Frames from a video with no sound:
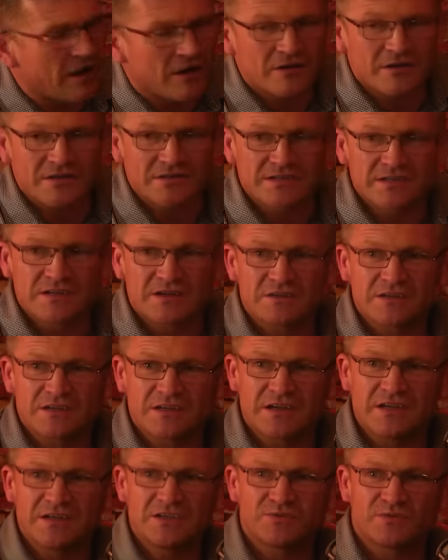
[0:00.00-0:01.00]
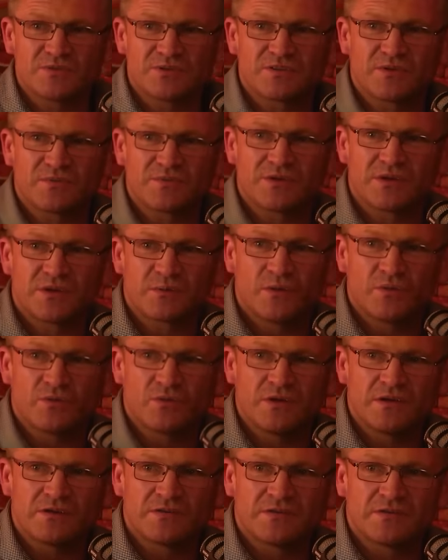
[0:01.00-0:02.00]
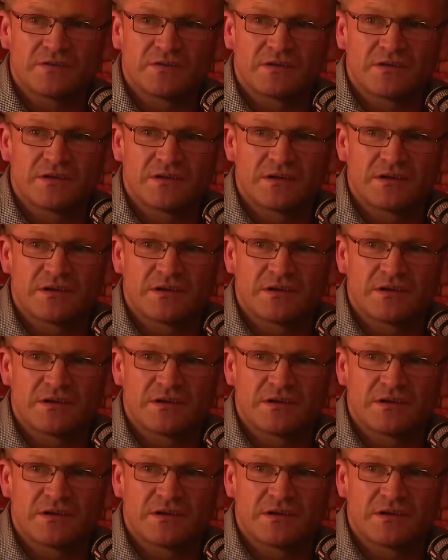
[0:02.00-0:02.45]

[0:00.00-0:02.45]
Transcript: dog is here to teach me something about life.